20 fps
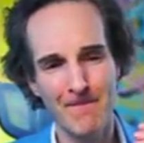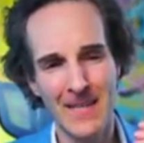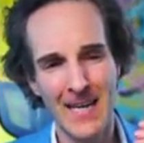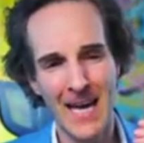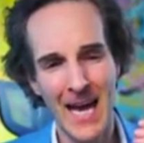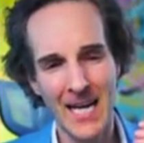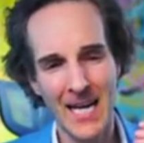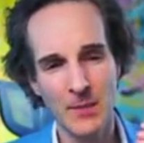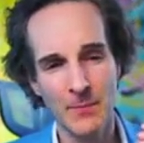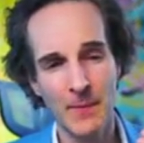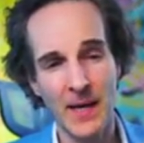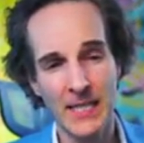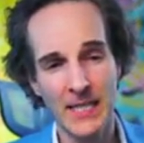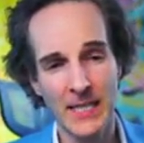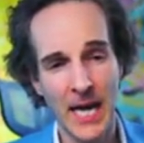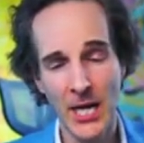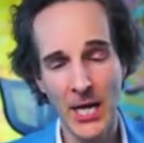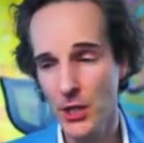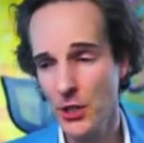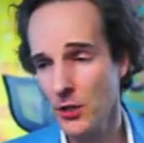
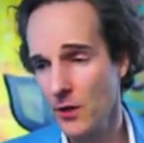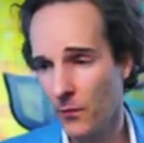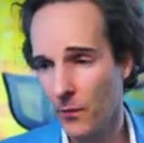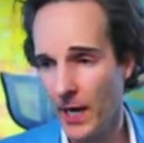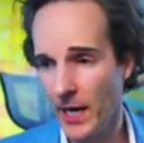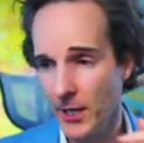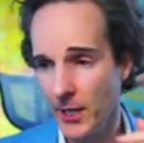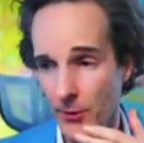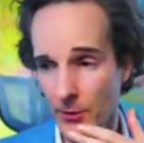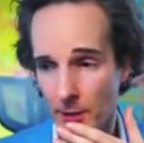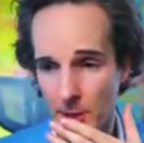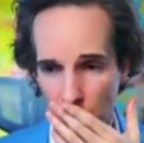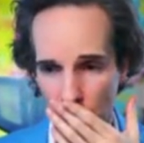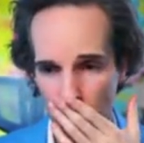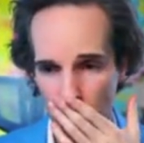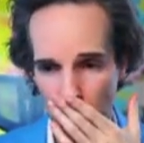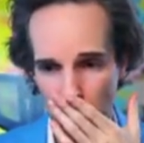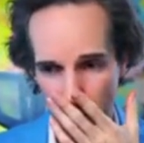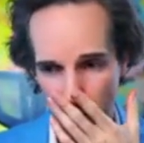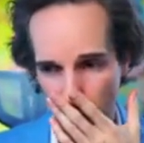expectation of where interest
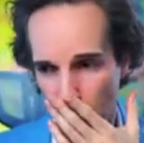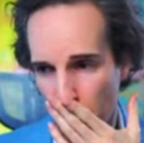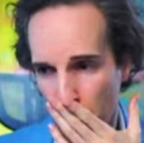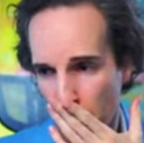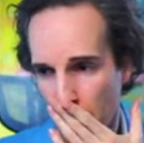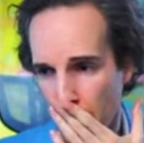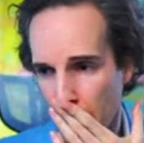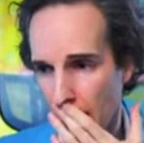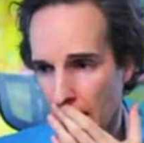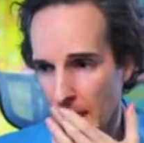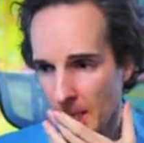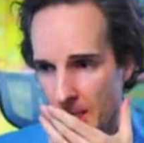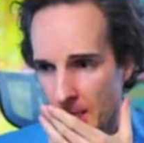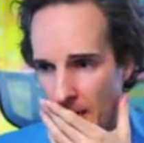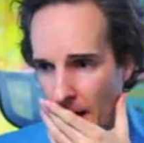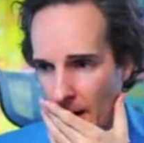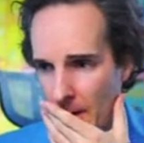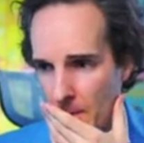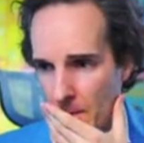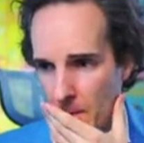rates go. So